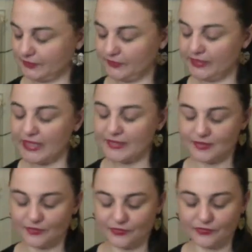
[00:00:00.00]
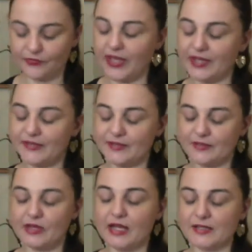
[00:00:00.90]
Relax your face,
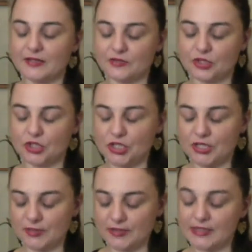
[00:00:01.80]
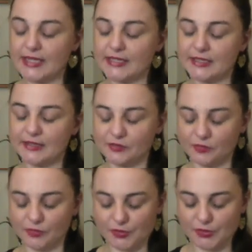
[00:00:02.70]
relax your chin slightly to
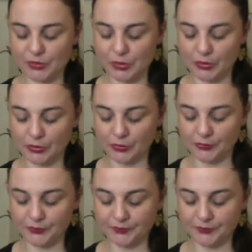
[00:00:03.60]
your sternum.